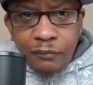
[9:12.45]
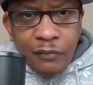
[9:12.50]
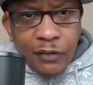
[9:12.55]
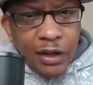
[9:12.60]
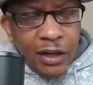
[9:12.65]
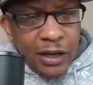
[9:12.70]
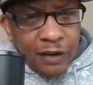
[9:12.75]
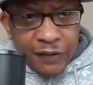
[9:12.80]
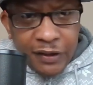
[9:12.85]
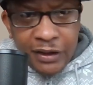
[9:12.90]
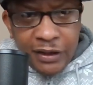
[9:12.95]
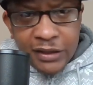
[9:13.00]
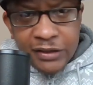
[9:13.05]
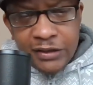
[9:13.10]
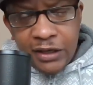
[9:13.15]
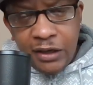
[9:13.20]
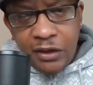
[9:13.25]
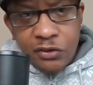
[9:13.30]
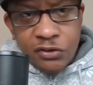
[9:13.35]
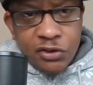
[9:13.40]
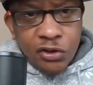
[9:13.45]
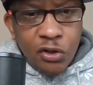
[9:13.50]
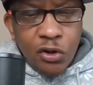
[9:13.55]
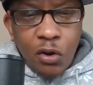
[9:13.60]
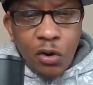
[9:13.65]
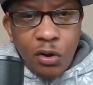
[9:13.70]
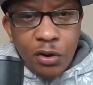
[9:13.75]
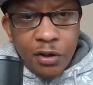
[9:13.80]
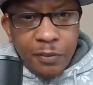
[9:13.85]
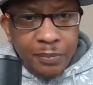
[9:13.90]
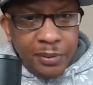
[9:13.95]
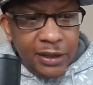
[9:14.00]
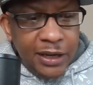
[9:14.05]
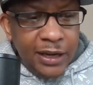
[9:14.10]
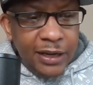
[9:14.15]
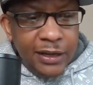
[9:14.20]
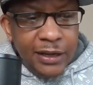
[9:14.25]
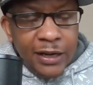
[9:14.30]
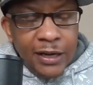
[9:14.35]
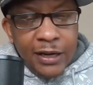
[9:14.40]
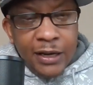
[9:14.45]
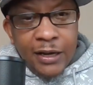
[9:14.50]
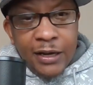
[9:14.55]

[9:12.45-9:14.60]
If he continues to go on to play